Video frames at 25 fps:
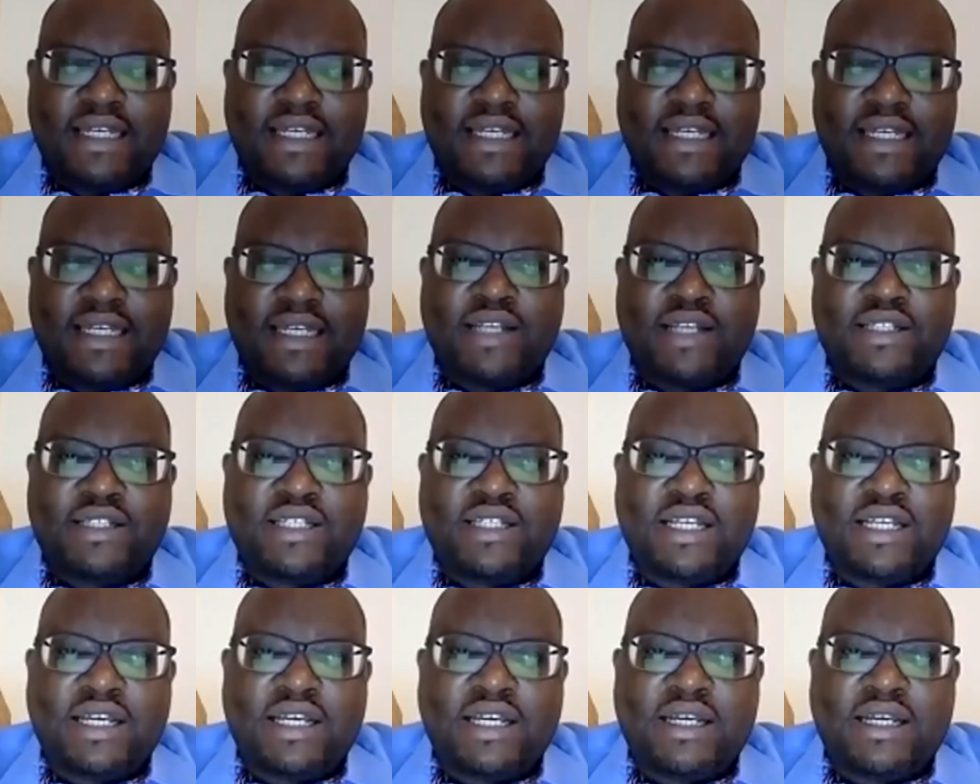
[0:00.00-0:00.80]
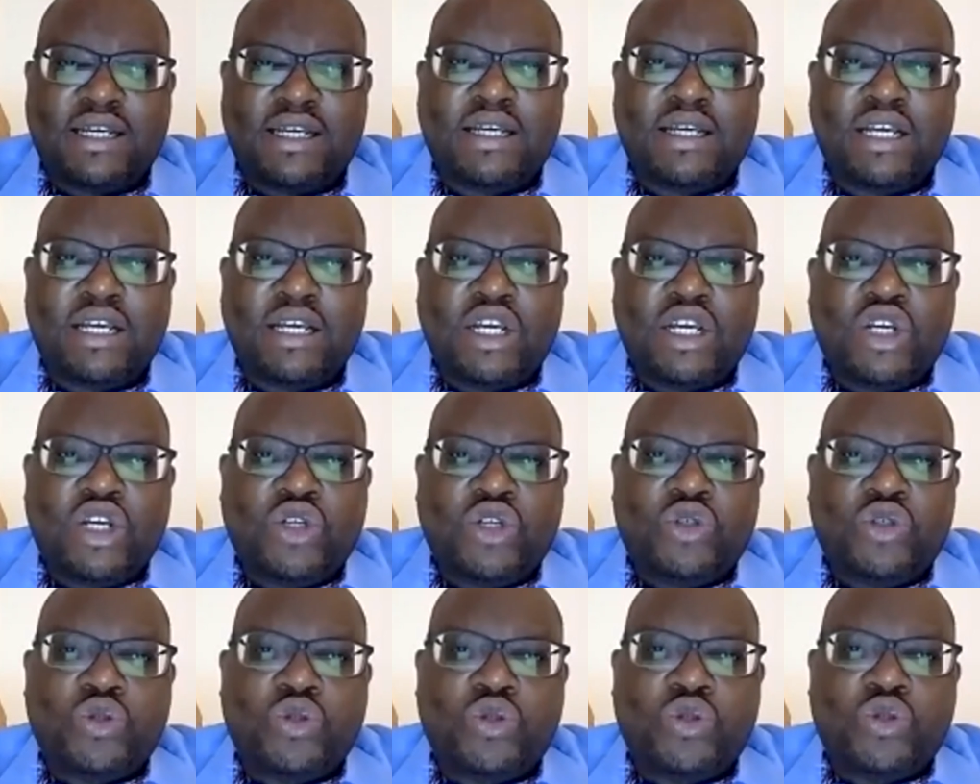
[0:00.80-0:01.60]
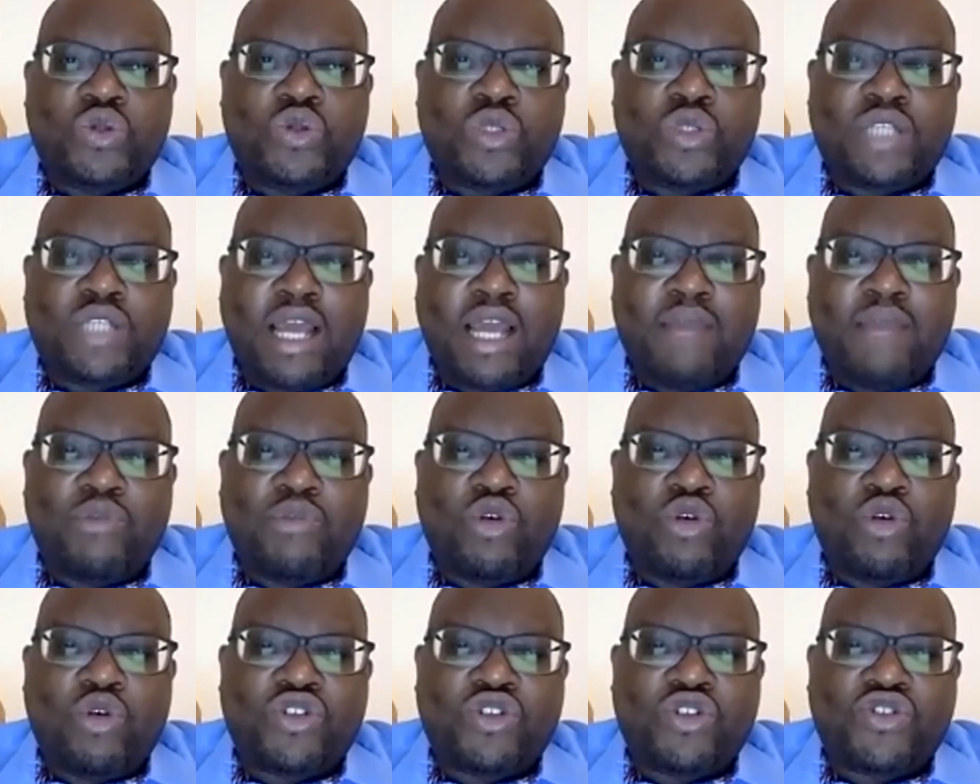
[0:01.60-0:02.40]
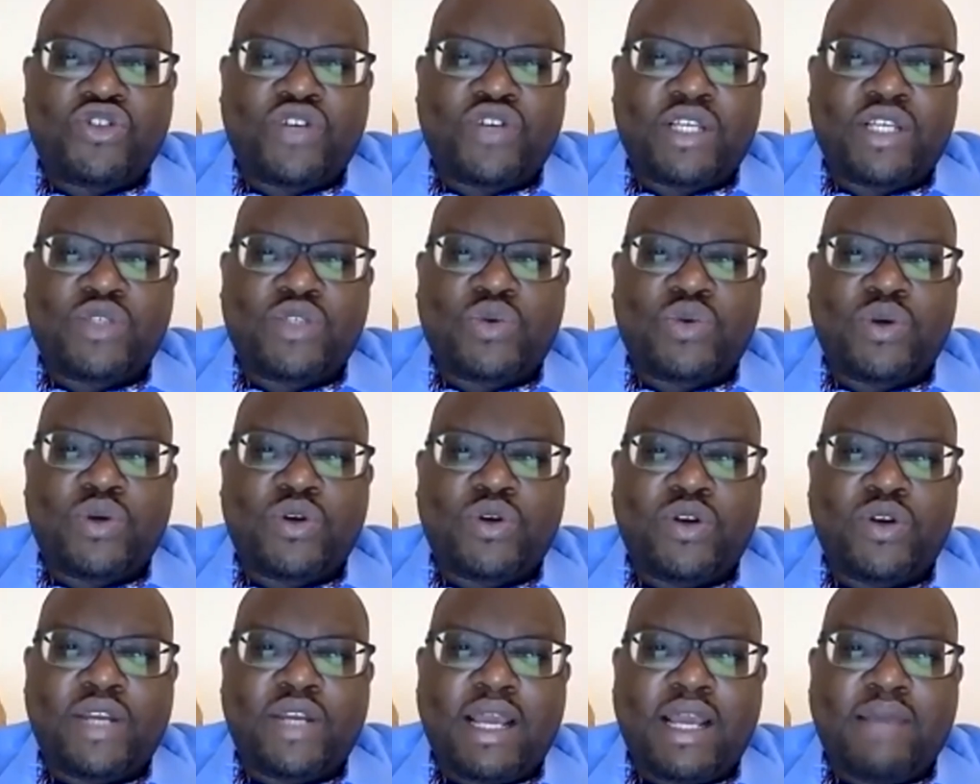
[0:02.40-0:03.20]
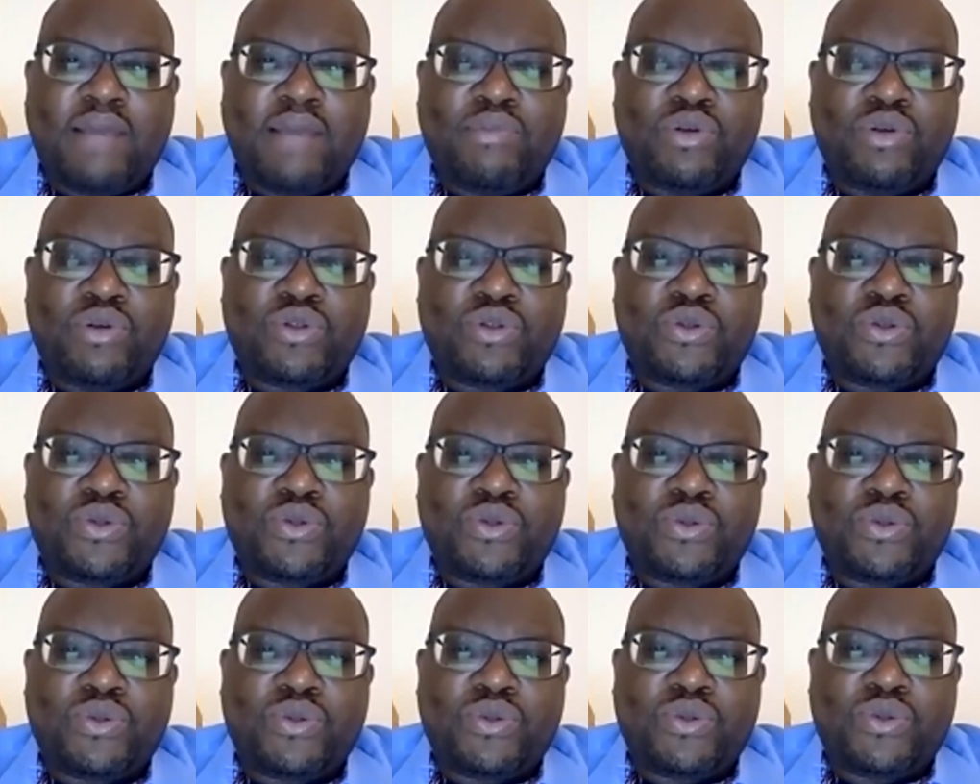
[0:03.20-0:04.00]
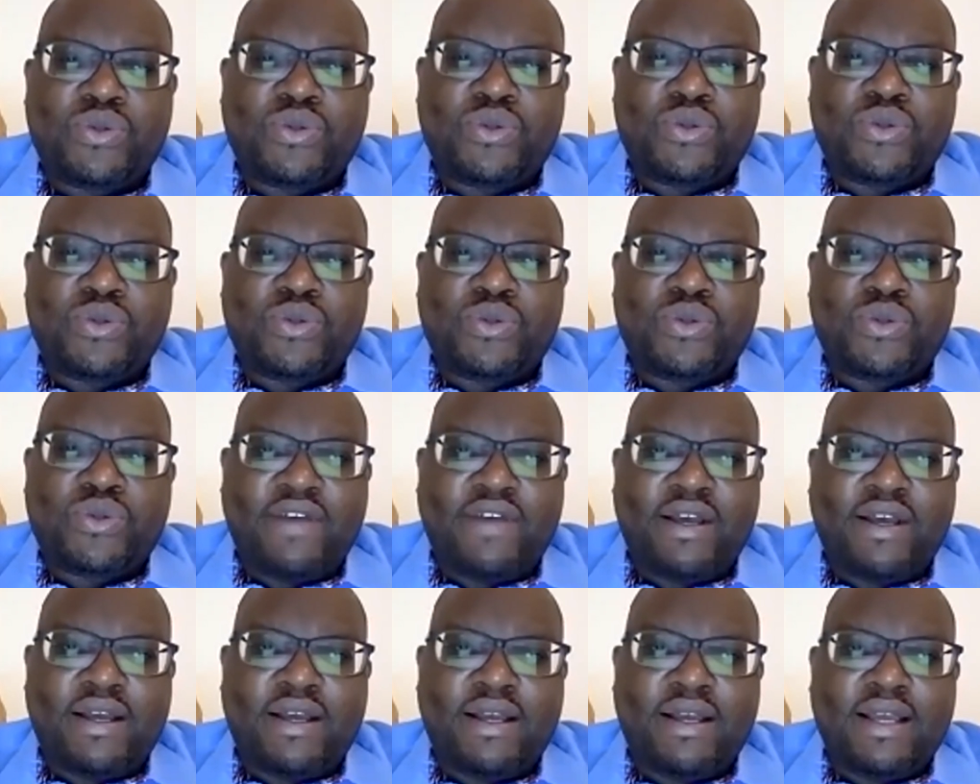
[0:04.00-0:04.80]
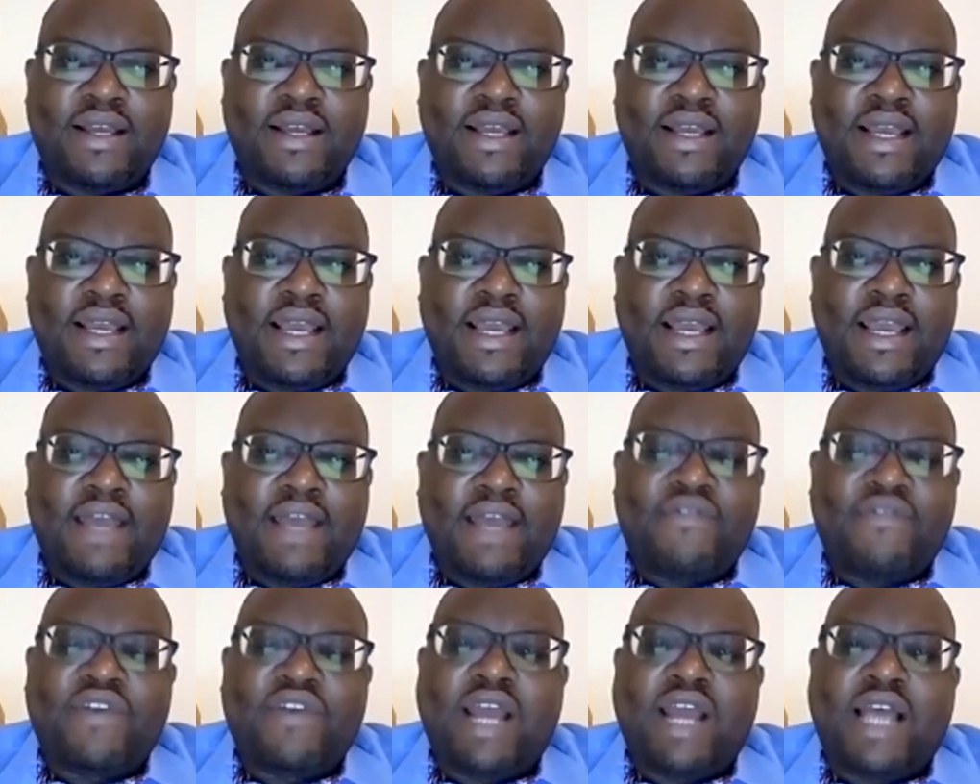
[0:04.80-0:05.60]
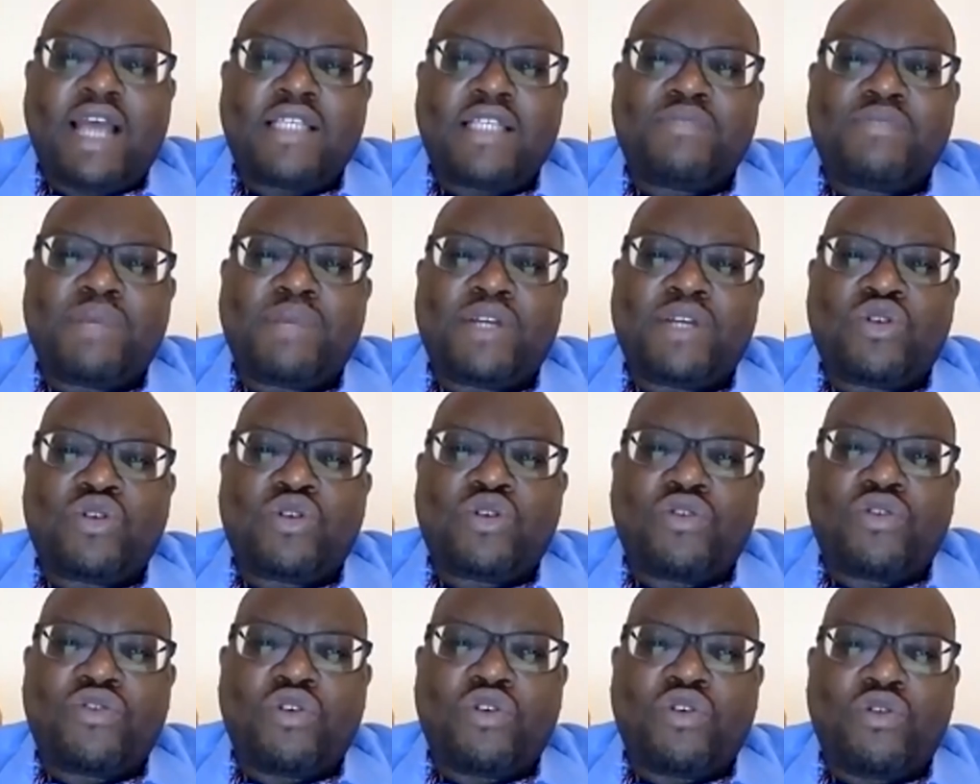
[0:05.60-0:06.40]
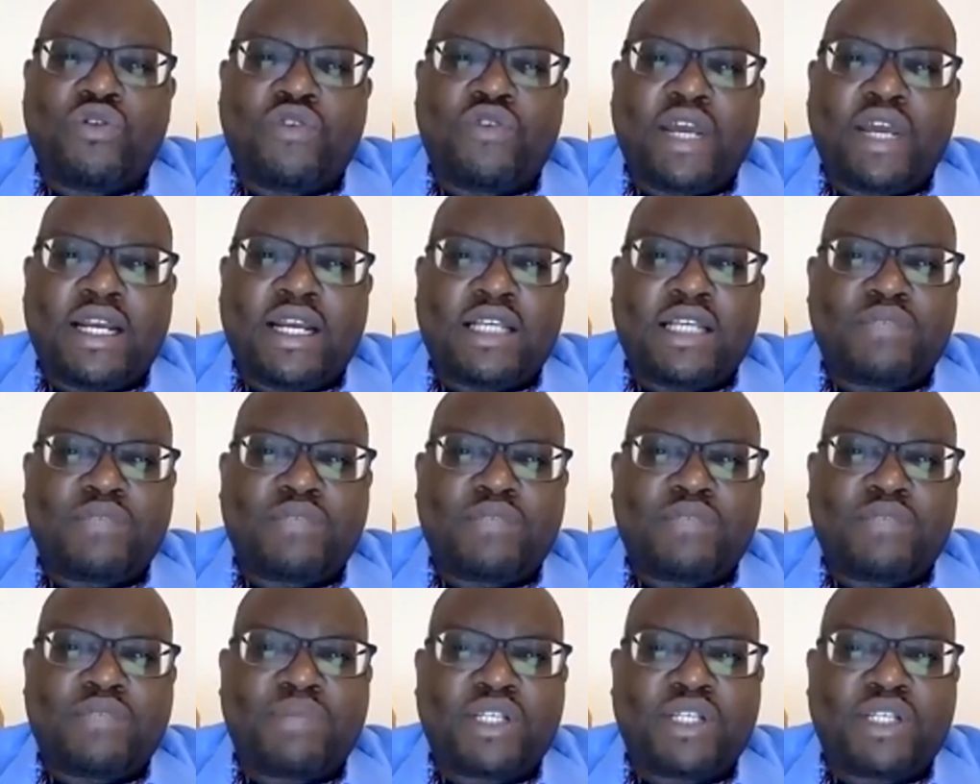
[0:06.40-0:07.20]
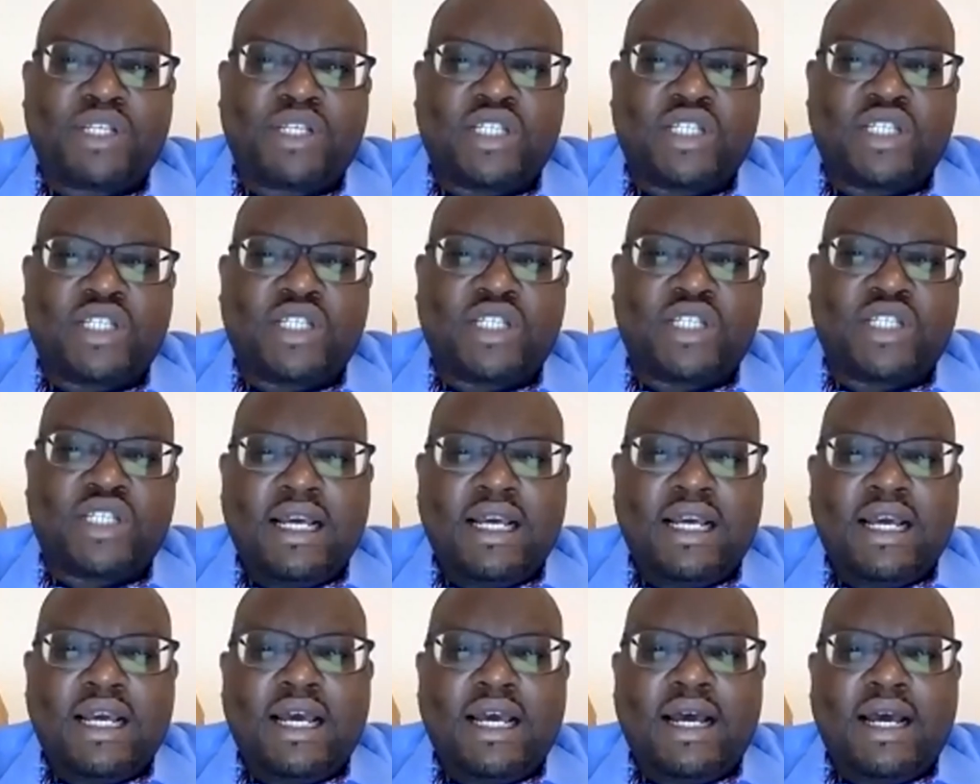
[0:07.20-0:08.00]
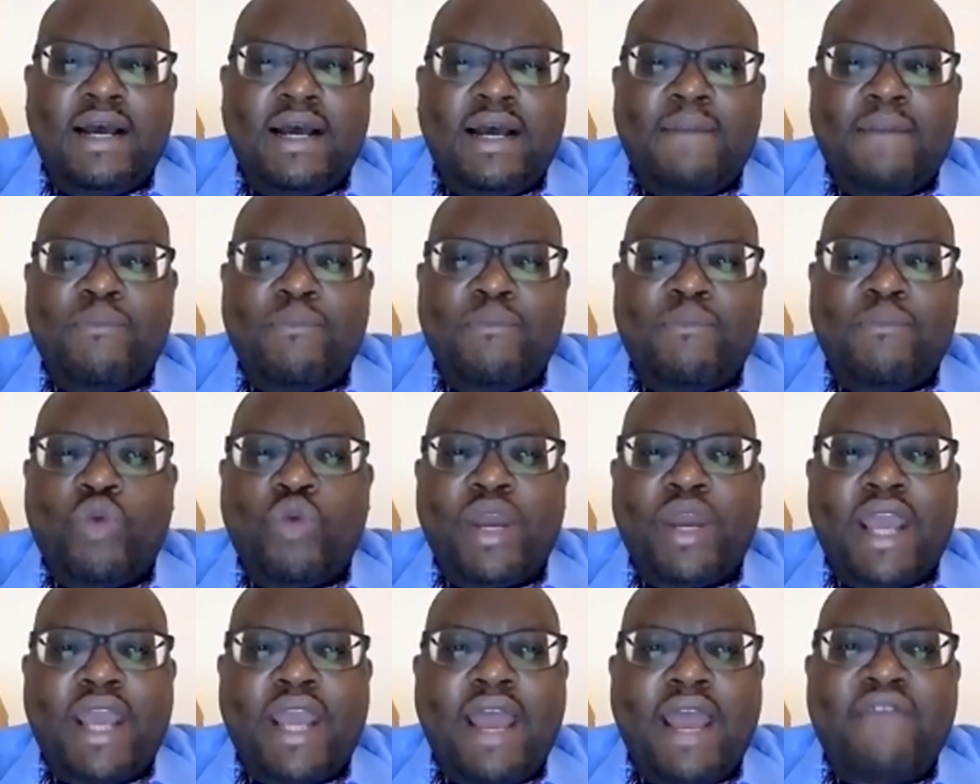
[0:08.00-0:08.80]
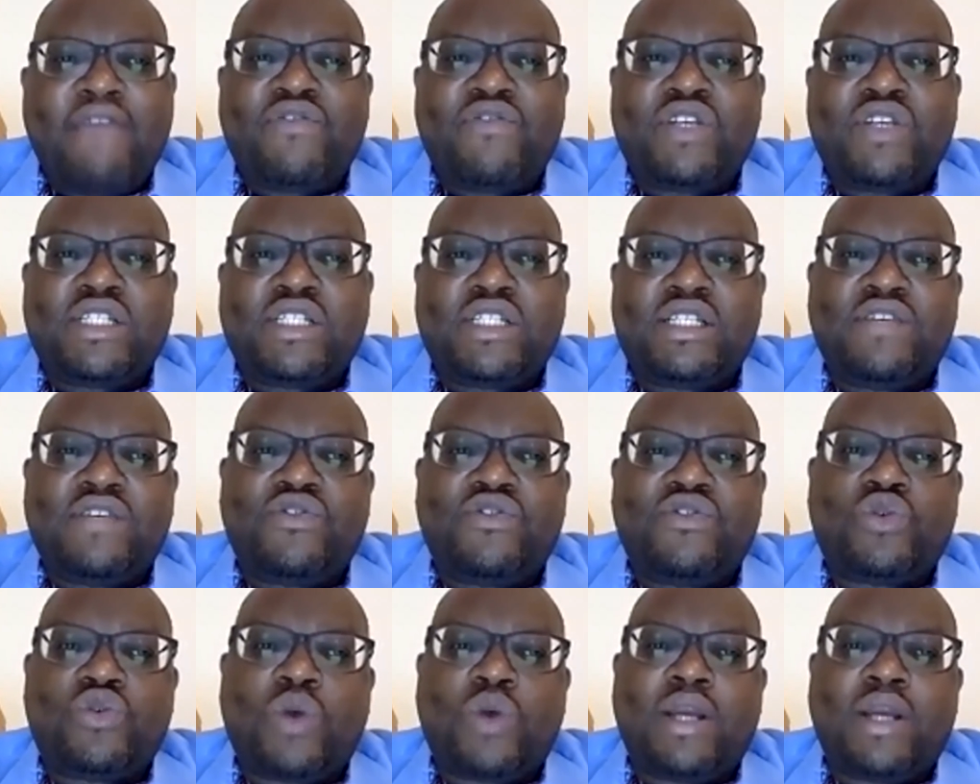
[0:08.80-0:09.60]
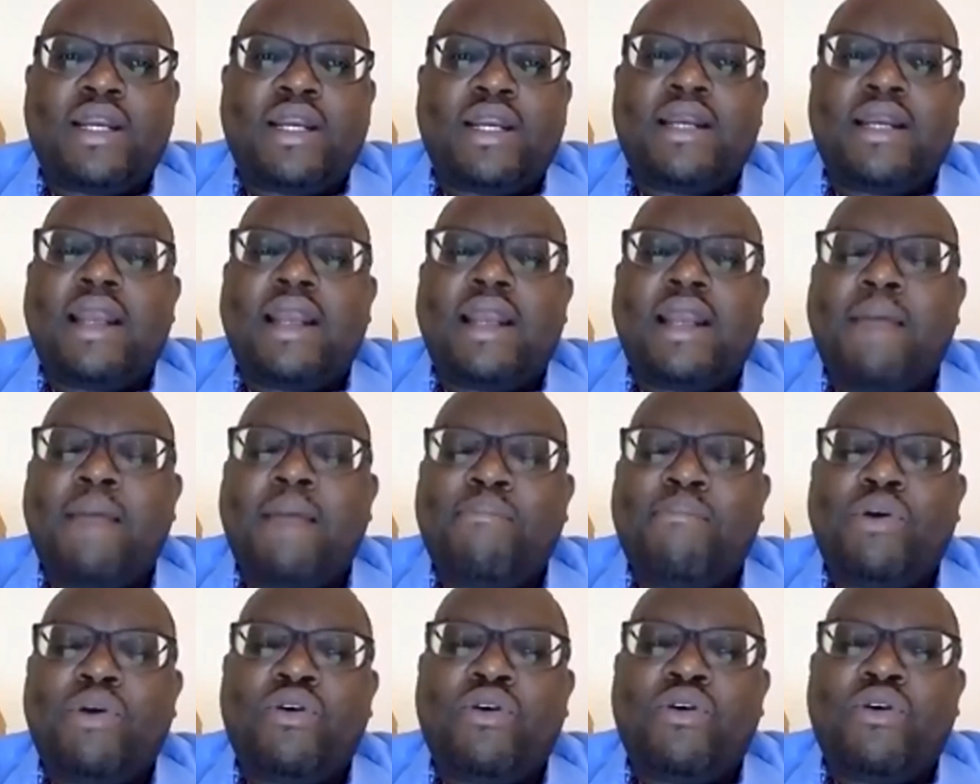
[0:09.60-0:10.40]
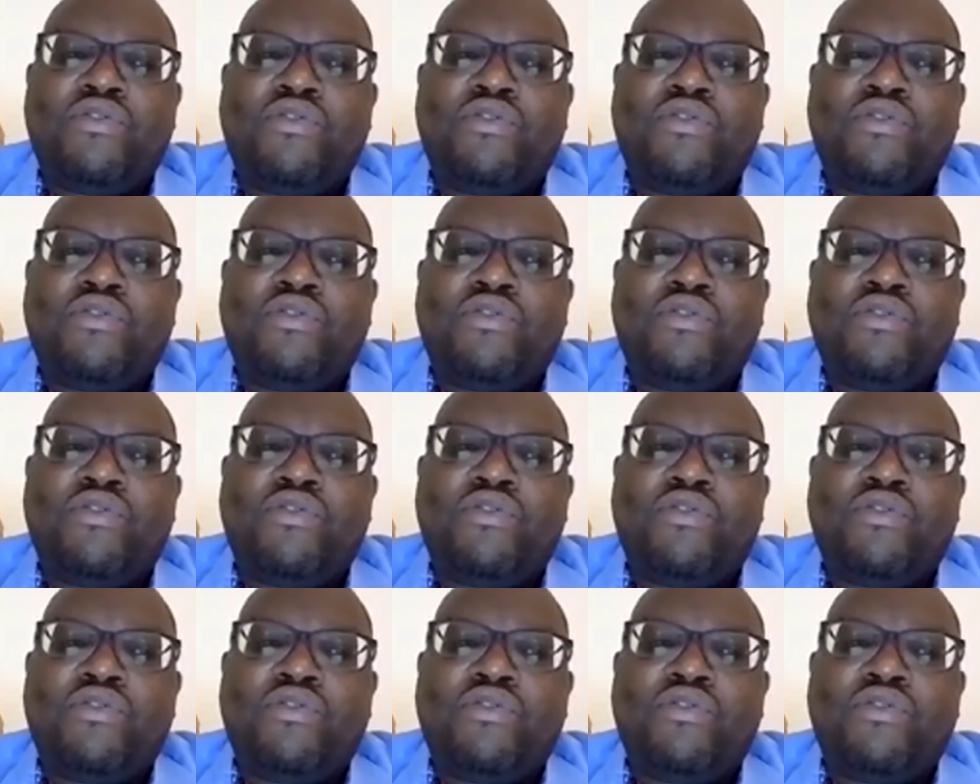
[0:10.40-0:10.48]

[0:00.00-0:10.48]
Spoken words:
but due to time constraints, we're not able to cover every aspect of your various presentations. We have received quite a number of